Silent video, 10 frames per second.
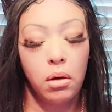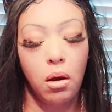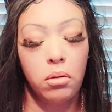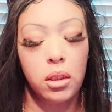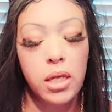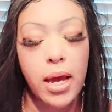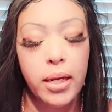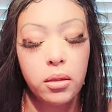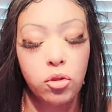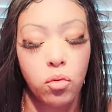Holding
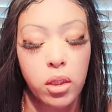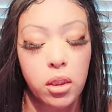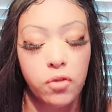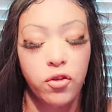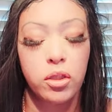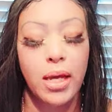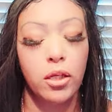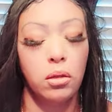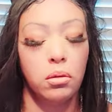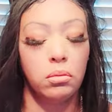tight, Taurus, this feels
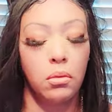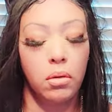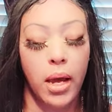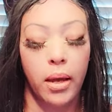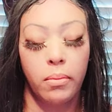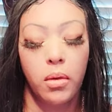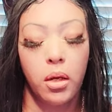like you, okay?